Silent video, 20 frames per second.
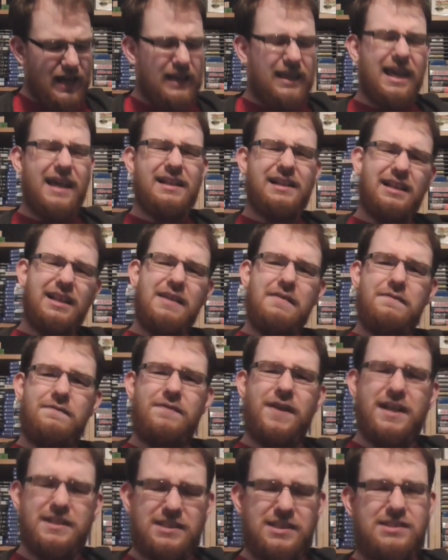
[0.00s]
You kind of leave
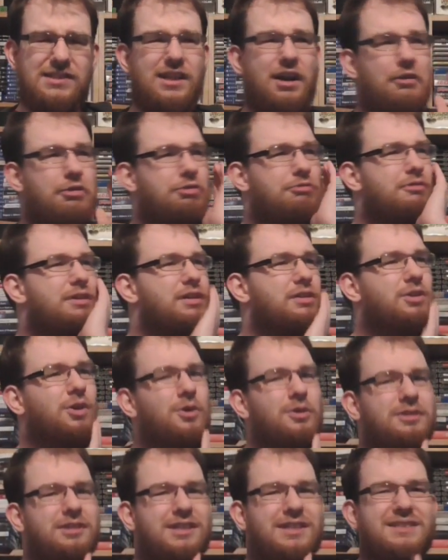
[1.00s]
Phantasy Star 3
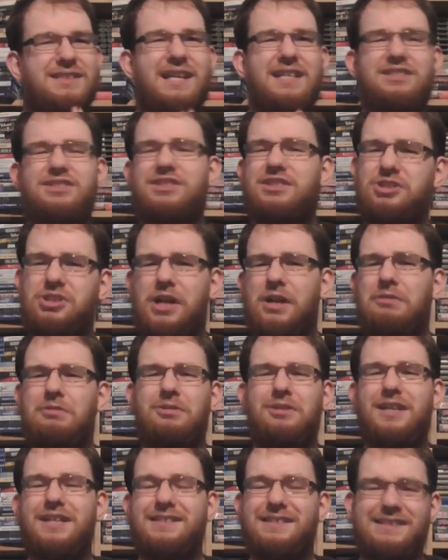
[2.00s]
alone because that's the
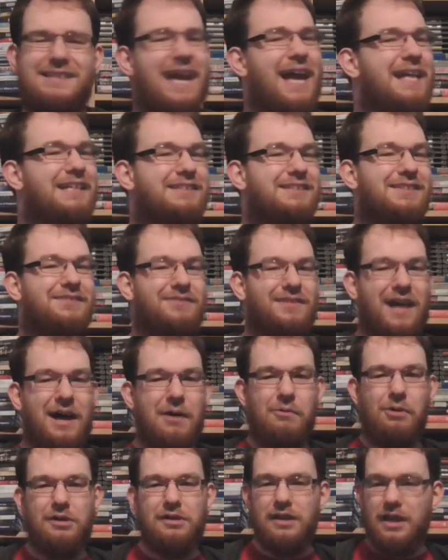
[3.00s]
general consensus of
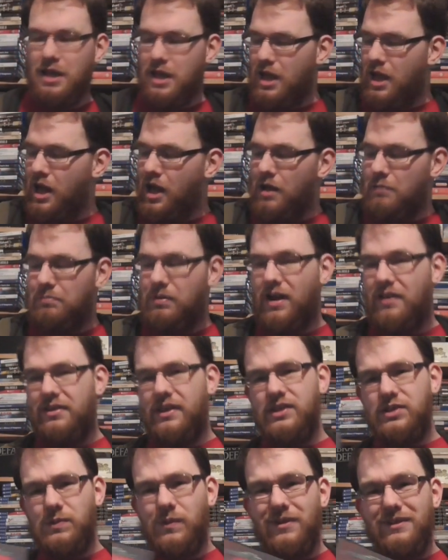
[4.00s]
that one. But
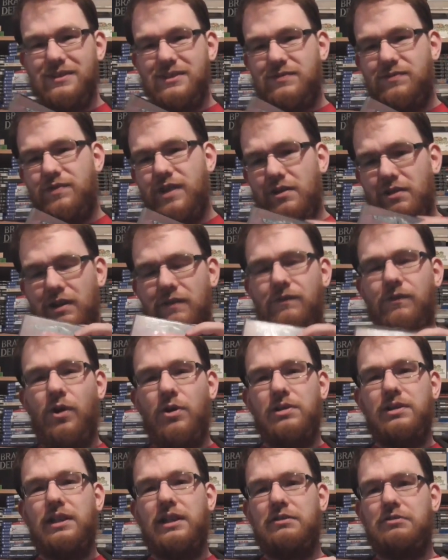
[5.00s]
this one's very
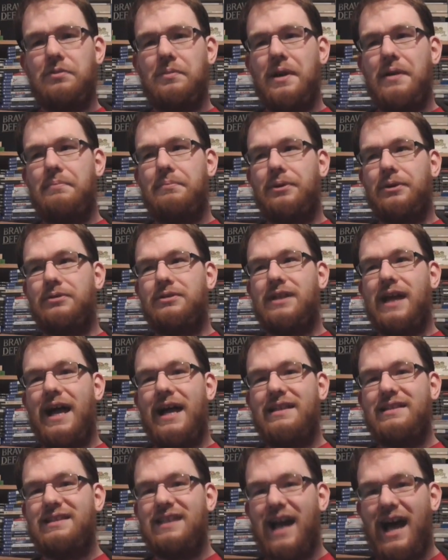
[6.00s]
fondly remembered,
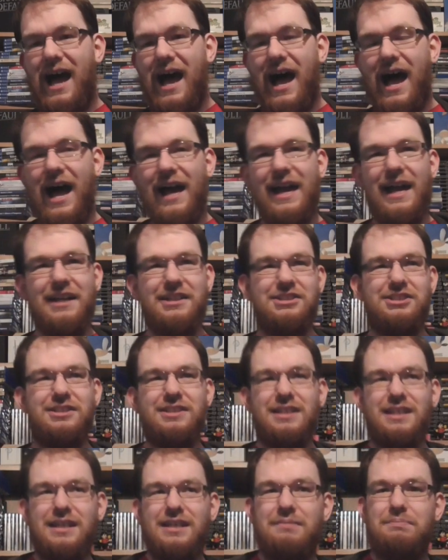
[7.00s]
and I
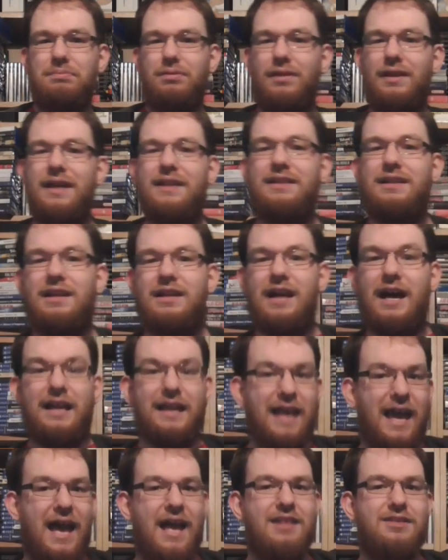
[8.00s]
actually played it
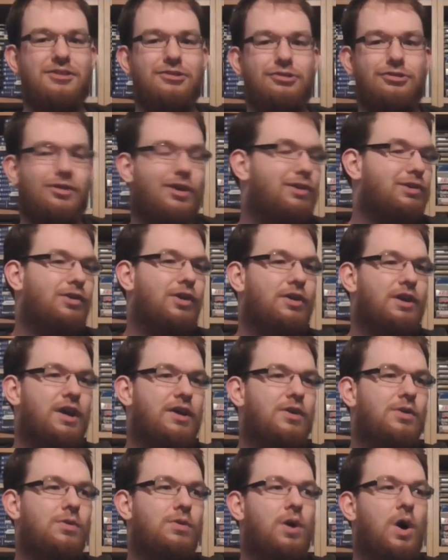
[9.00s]
again not long
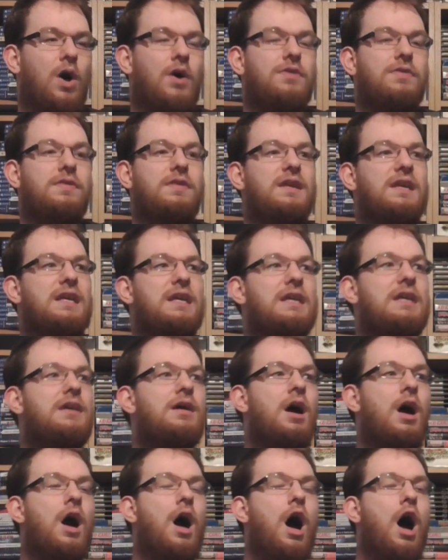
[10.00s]
ago on the
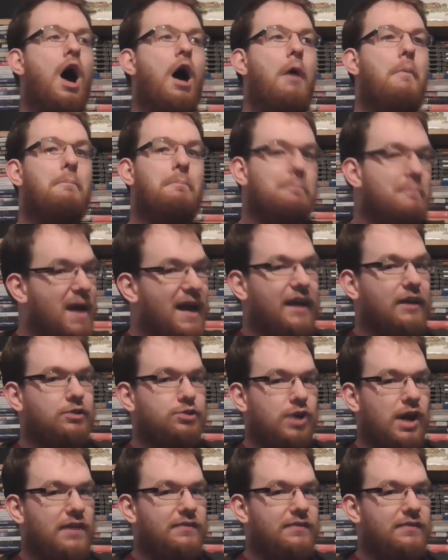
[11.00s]
Mega